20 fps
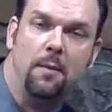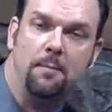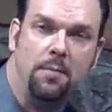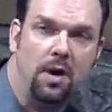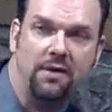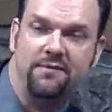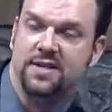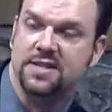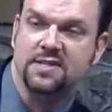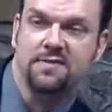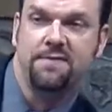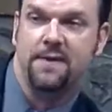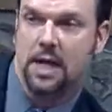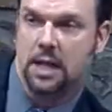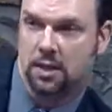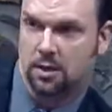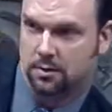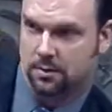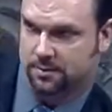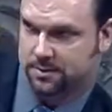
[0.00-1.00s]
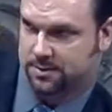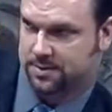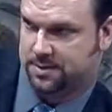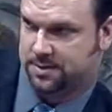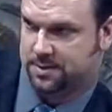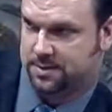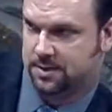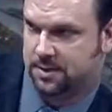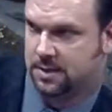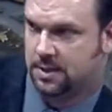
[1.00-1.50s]
above his
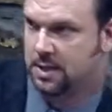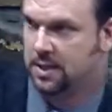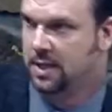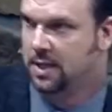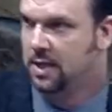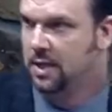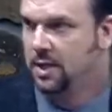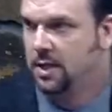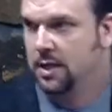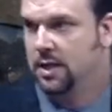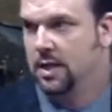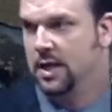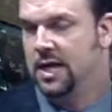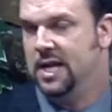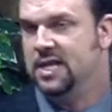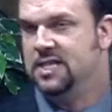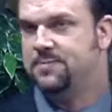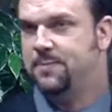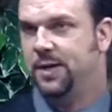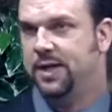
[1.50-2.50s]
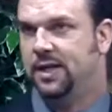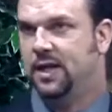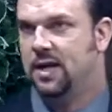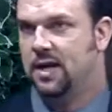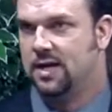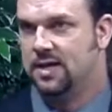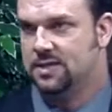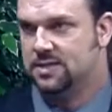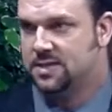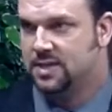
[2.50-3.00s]
fellows, is
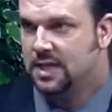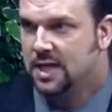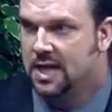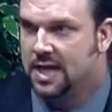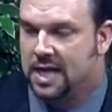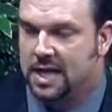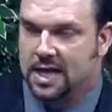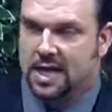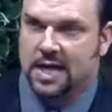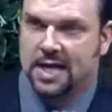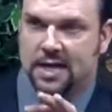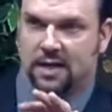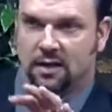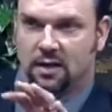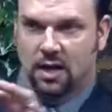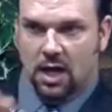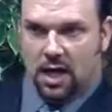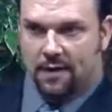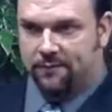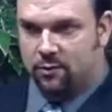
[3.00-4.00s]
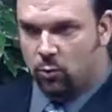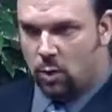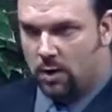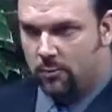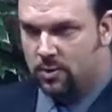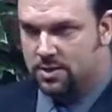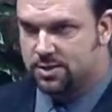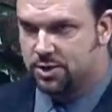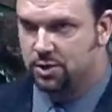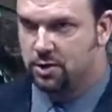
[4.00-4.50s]
because he loved
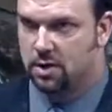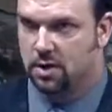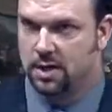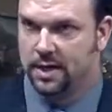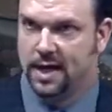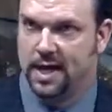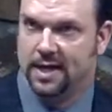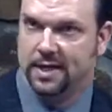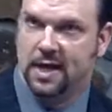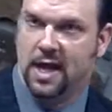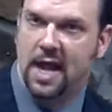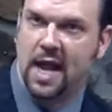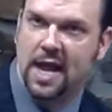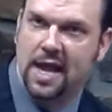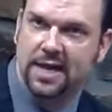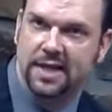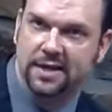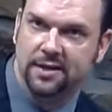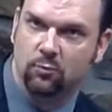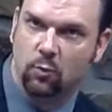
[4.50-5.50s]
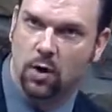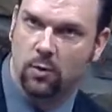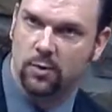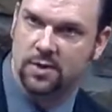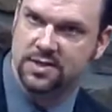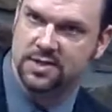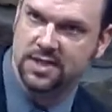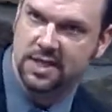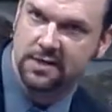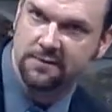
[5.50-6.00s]
what was good and hated what
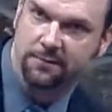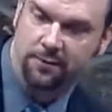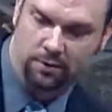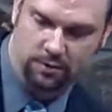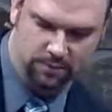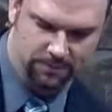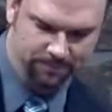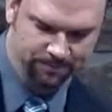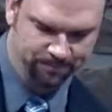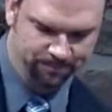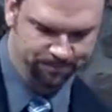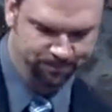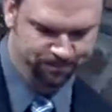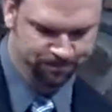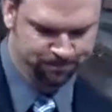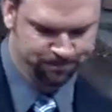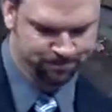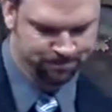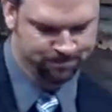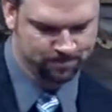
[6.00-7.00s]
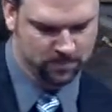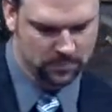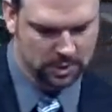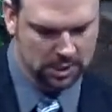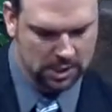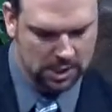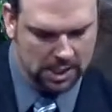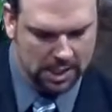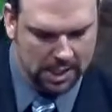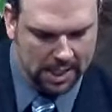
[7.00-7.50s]
was evil.
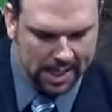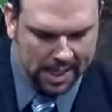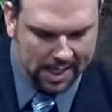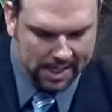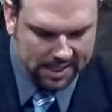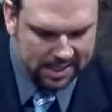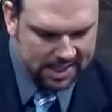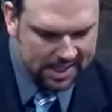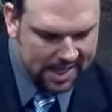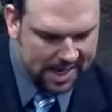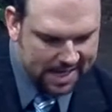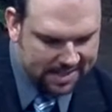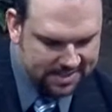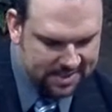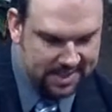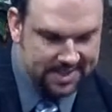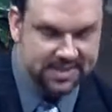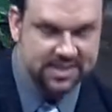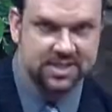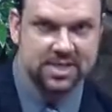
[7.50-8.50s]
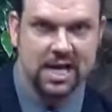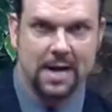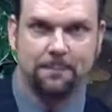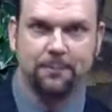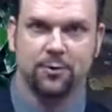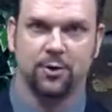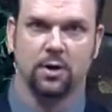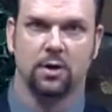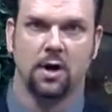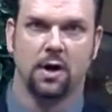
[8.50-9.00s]
And he has a
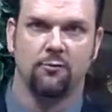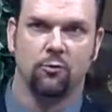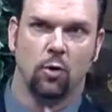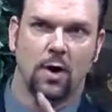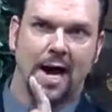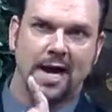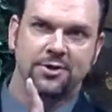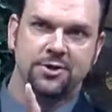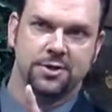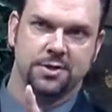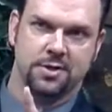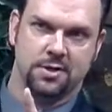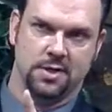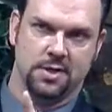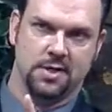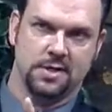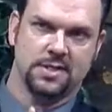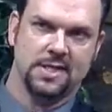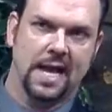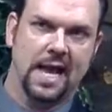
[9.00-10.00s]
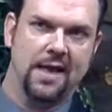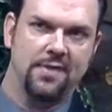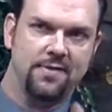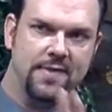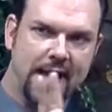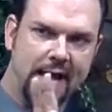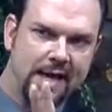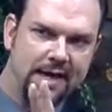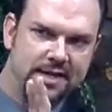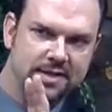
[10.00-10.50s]
scepter of righteousness, and
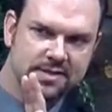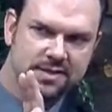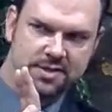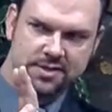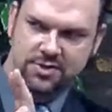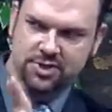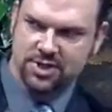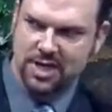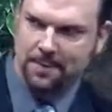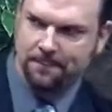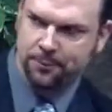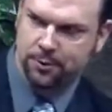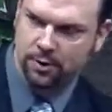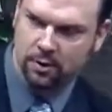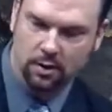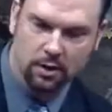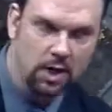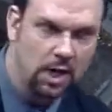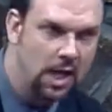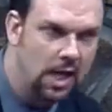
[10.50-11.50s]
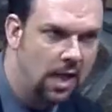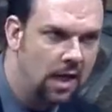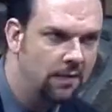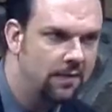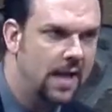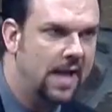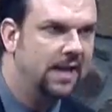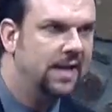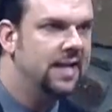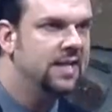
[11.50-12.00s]
that is the scepter
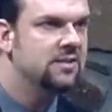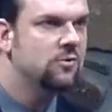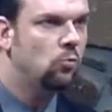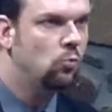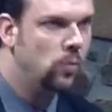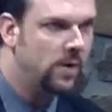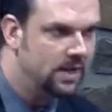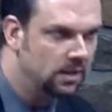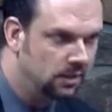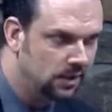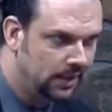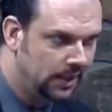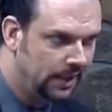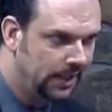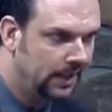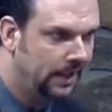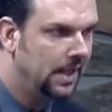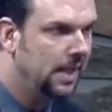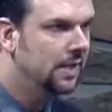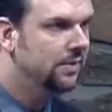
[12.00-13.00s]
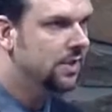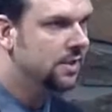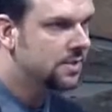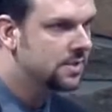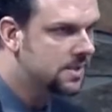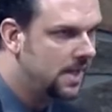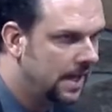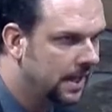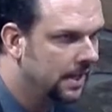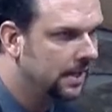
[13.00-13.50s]
that he's wielding in the
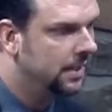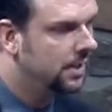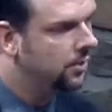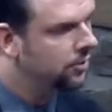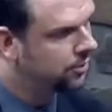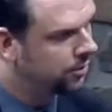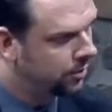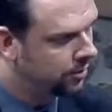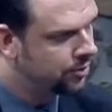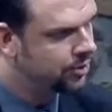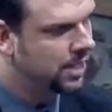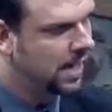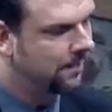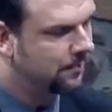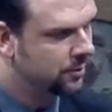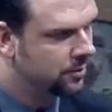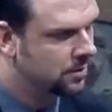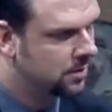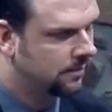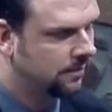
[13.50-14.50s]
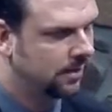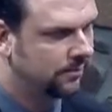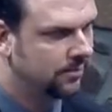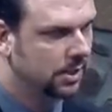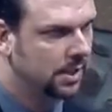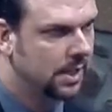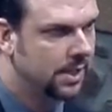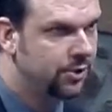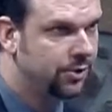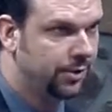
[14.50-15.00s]
second and third chapters of
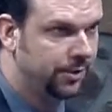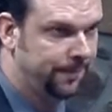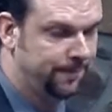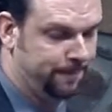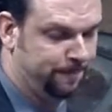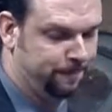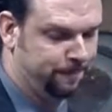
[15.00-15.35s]
Revelation.